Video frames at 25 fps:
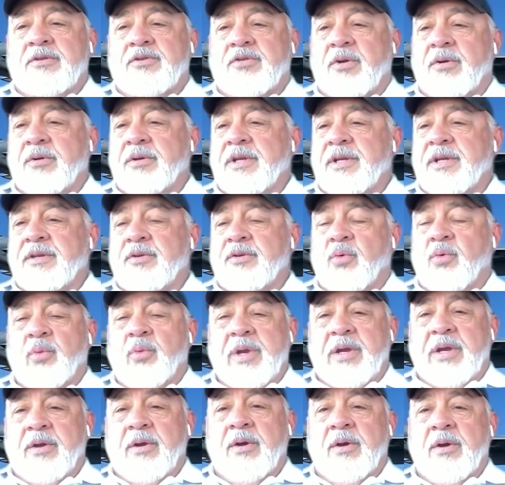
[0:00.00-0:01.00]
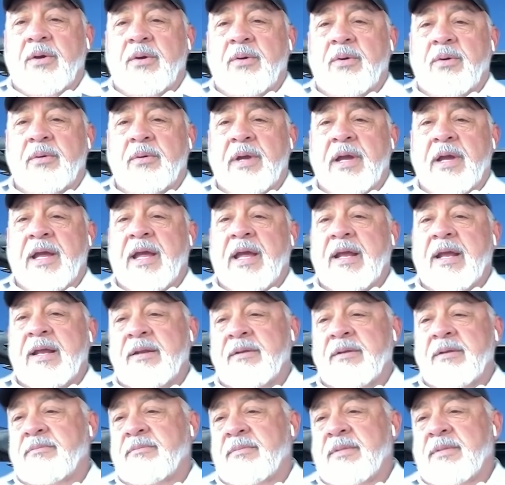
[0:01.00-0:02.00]
turned into Rico,
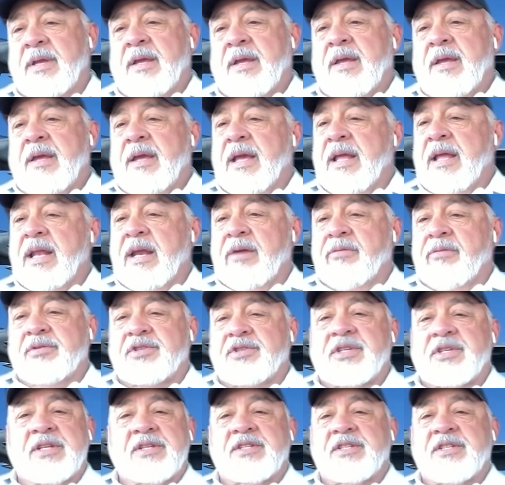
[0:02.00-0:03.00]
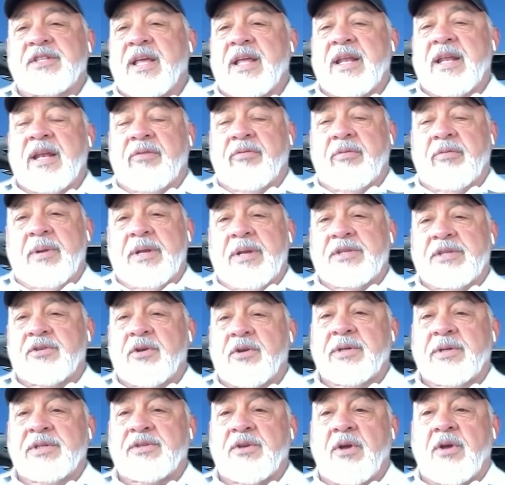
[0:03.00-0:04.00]
and and ever since then, everybody's
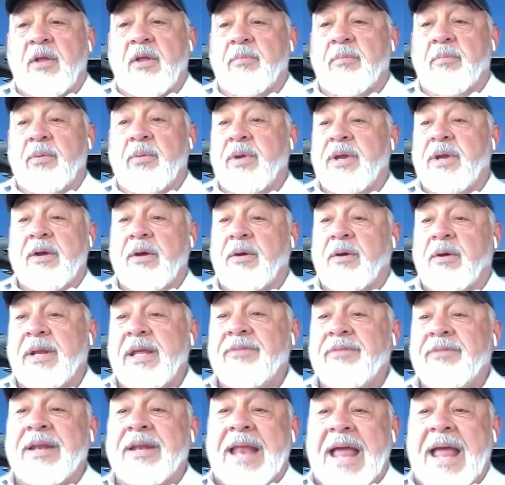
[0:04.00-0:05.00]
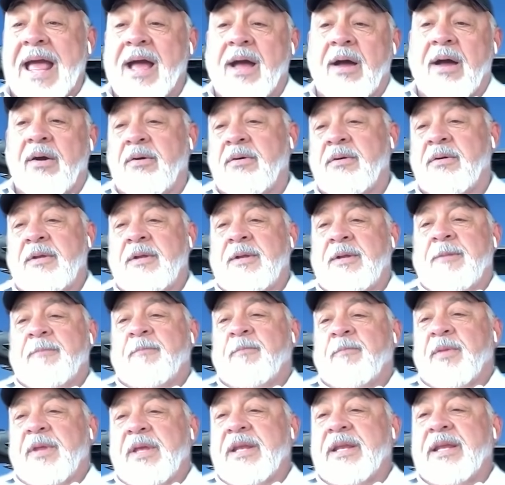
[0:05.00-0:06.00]
always called me Rico. And even now,
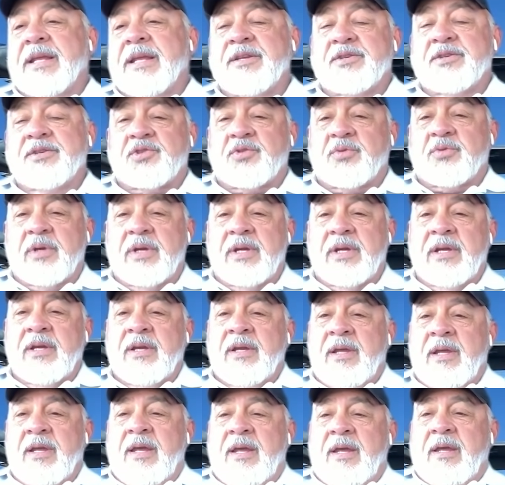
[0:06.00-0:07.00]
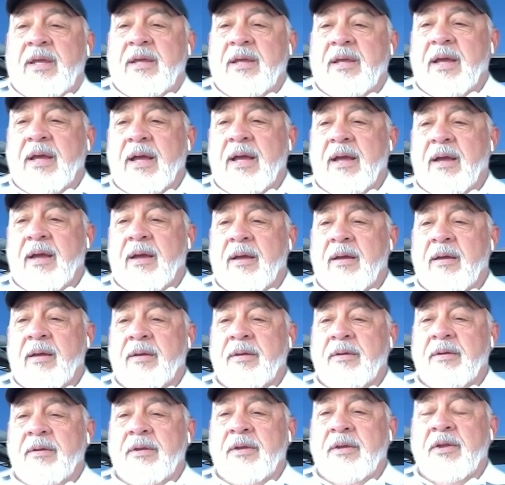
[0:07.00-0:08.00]
in industry, uh,
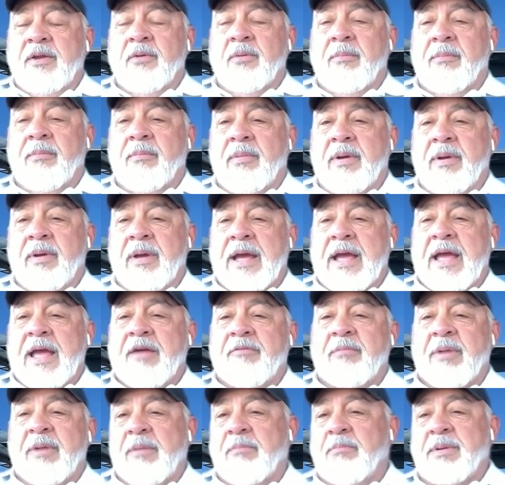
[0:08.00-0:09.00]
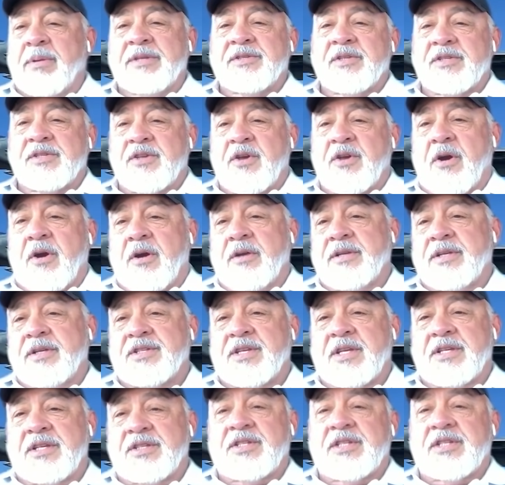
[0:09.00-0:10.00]
you know, I have my business card that
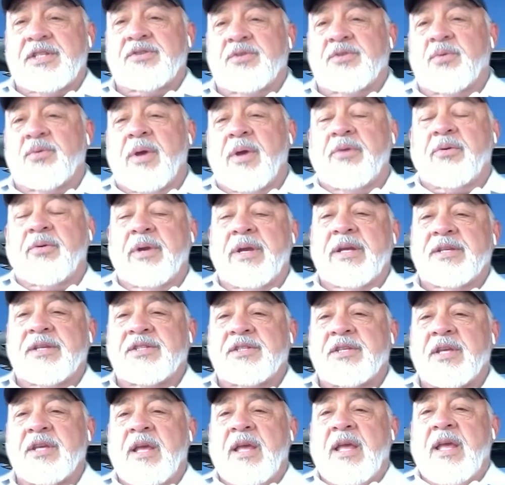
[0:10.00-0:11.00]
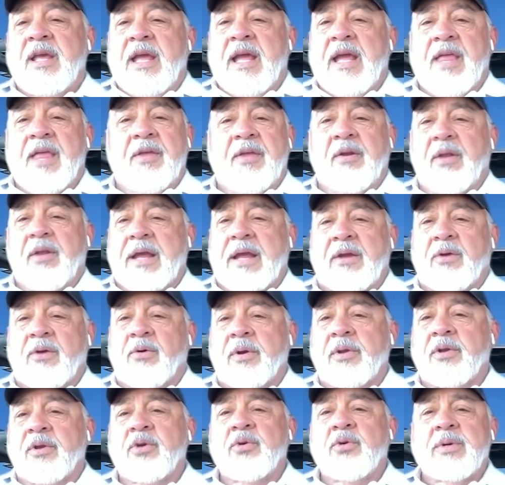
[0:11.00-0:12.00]
says Cesar Rodriguez, and they're like
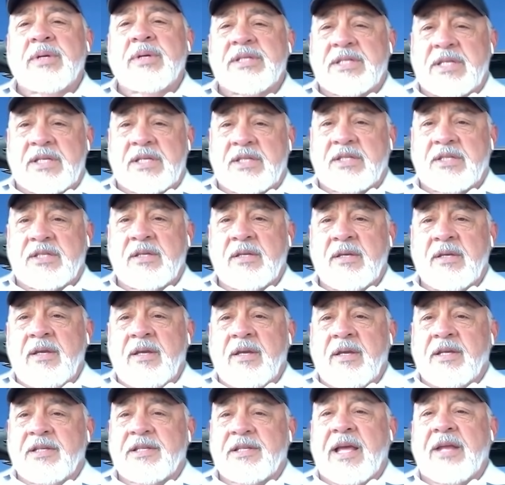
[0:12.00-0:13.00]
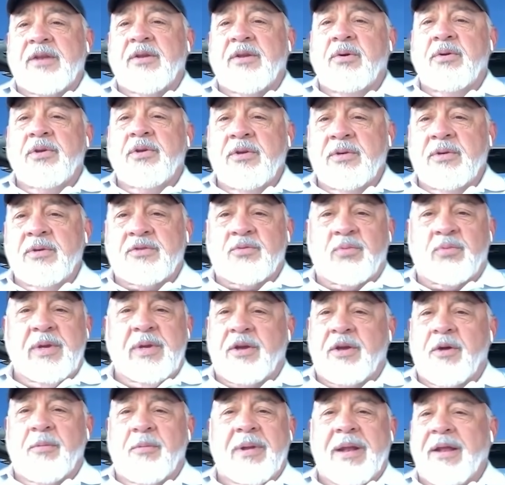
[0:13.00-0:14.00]
going, "Who is this?" Because I know you as
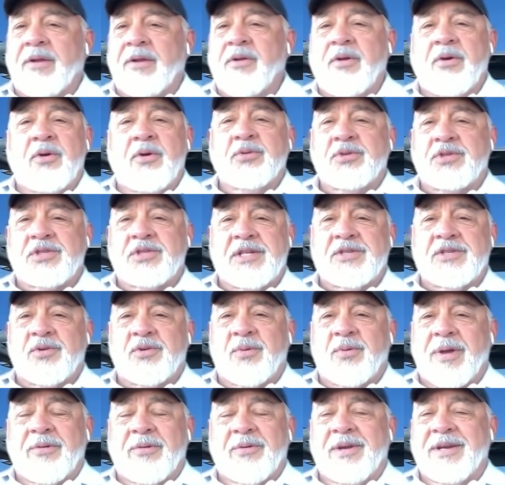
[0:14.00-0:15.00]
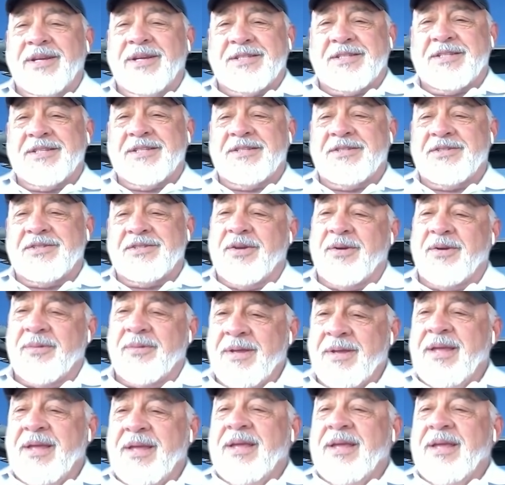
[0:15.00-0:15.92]
Rico, but I don't know who Cesar Rodriguez is. So